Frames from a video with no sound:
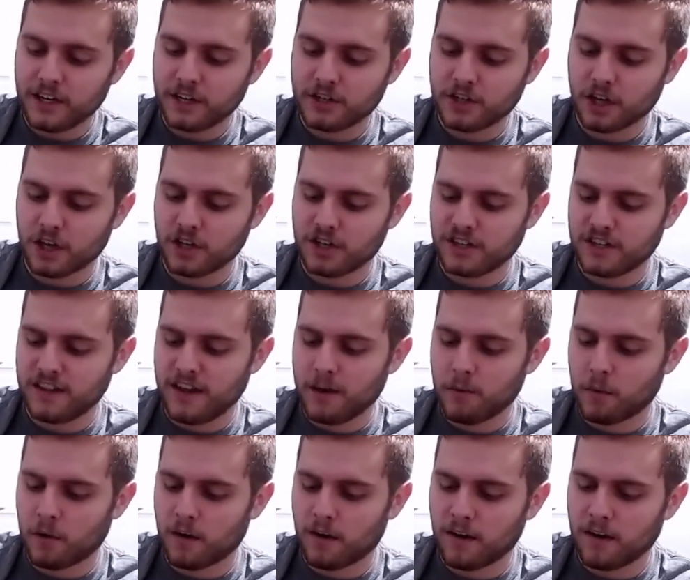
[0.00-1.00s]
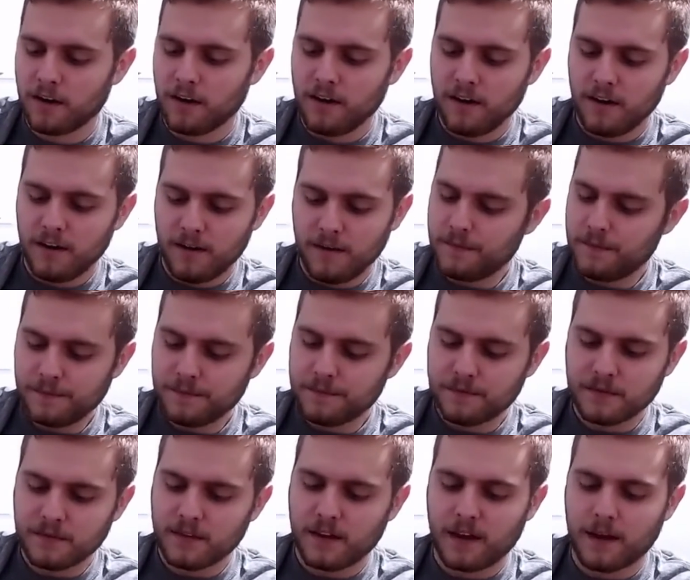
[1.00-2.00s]
church, and they were,
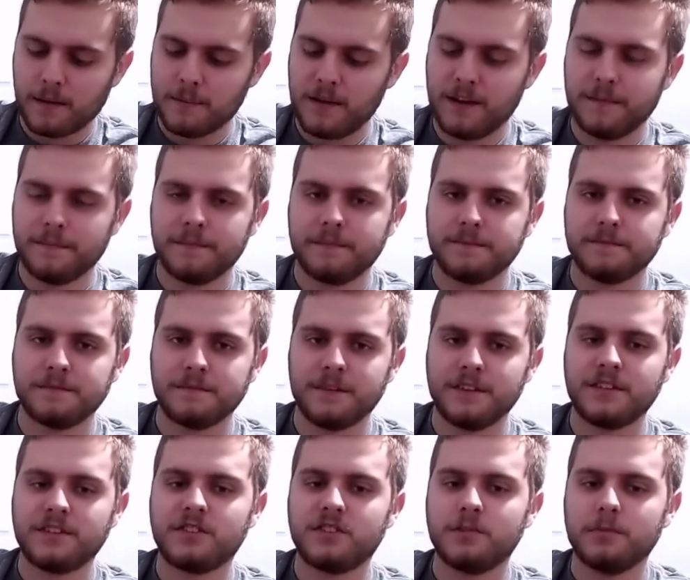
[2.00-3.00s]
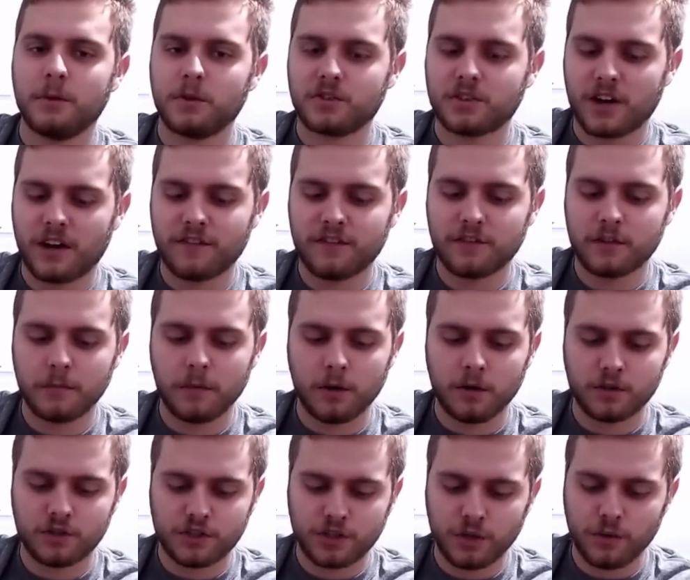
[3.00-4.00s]
I mean, this is the most
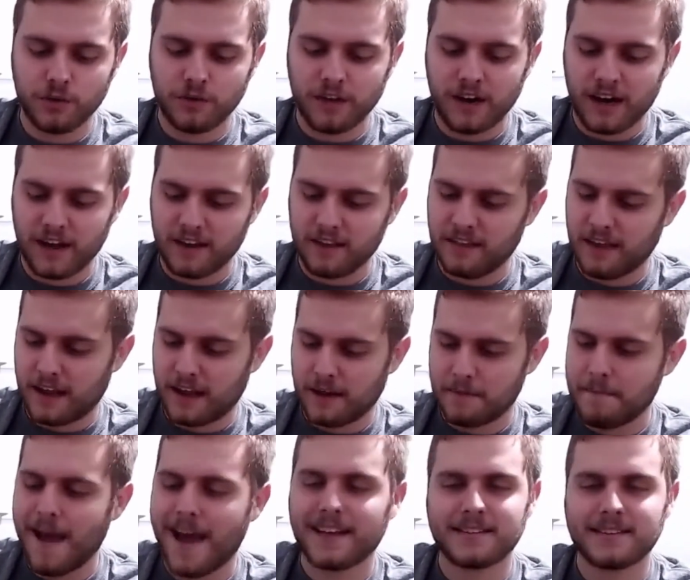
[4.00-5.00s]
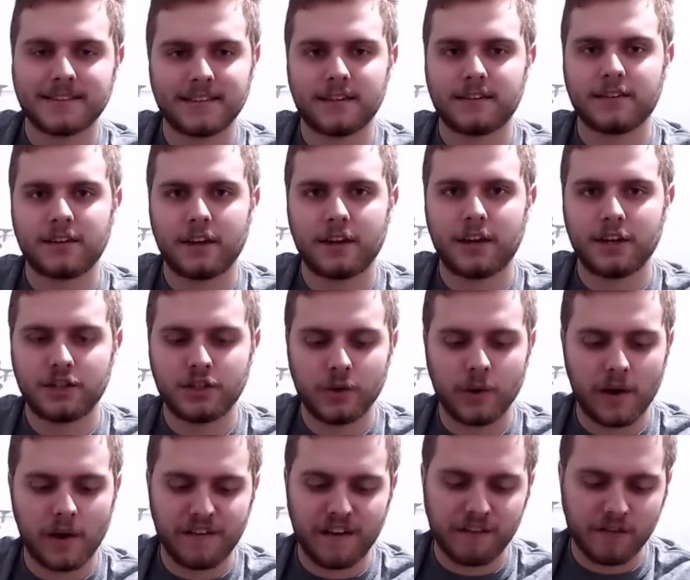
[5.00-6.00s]
comfortable shoe that can pass as a Sunday
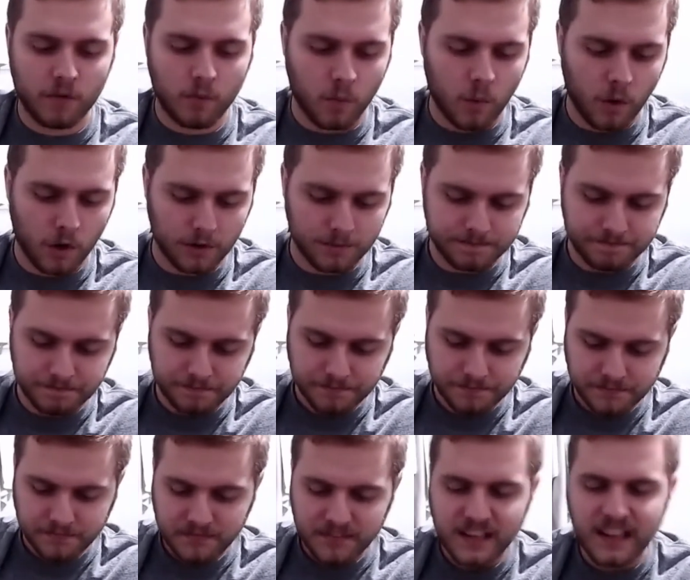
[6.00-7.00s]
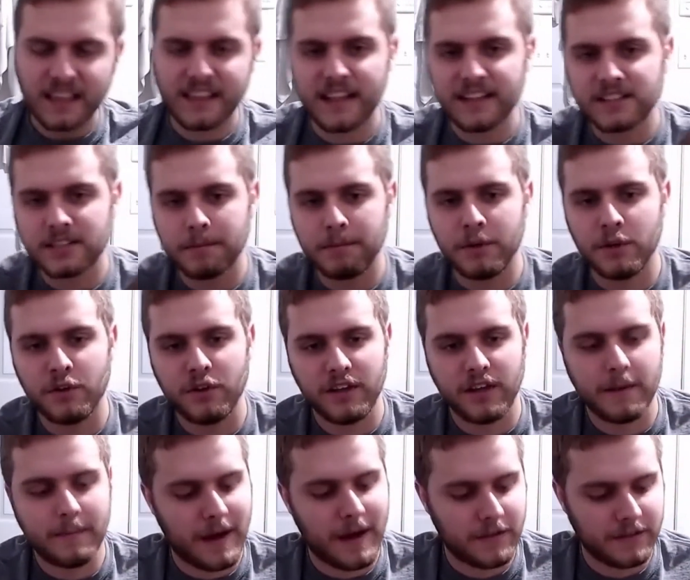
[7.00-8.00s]
shoe I've ever worn. That's the
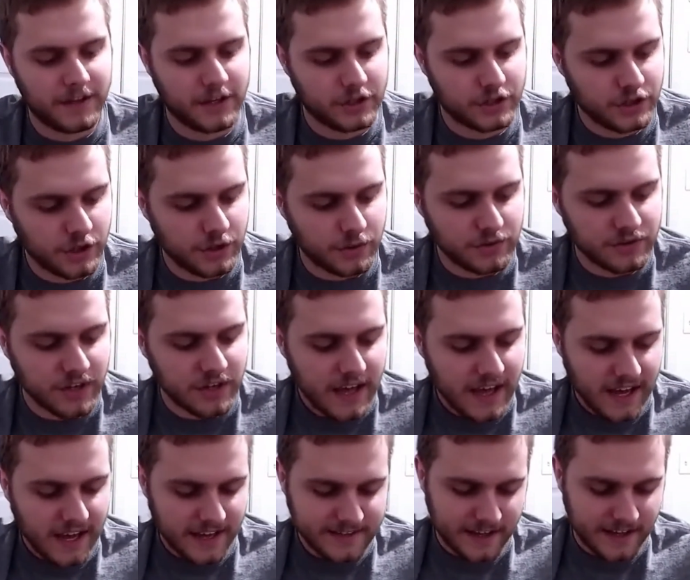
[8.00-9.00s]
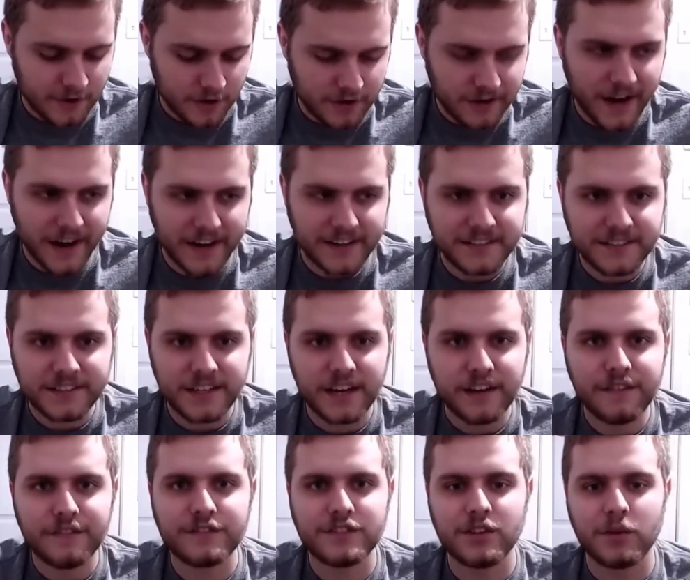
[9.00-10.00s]
beauty about these shoes, is that they're nice
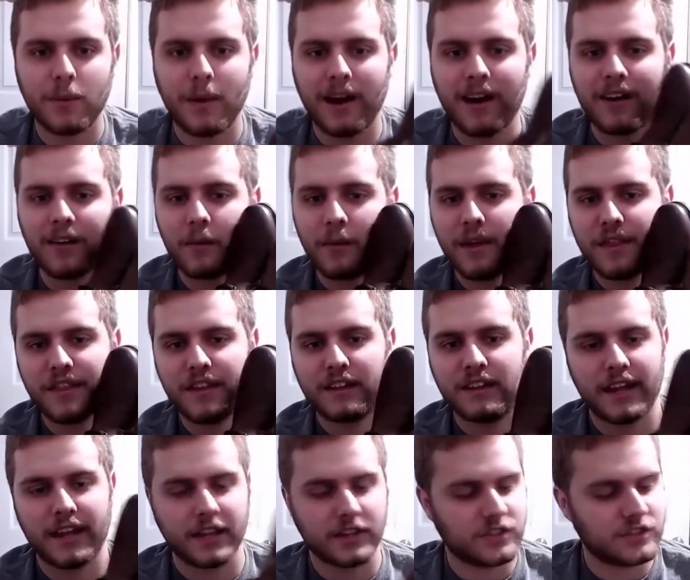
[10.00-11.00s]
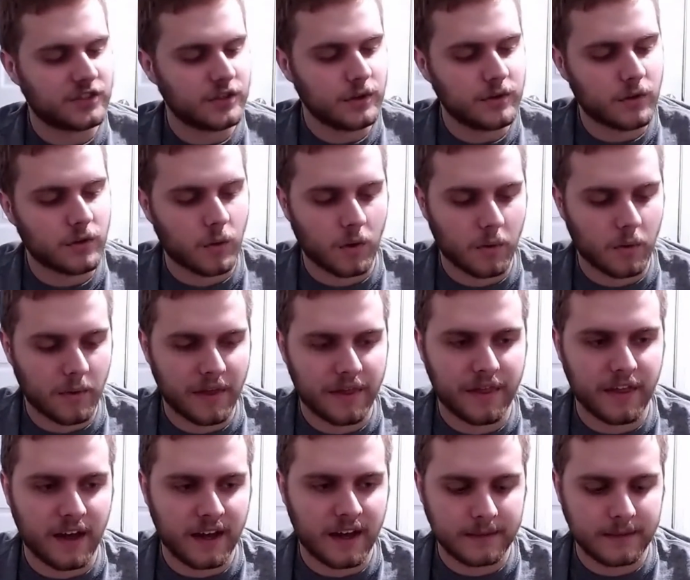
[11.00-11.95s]
enough to wear with like a suit or with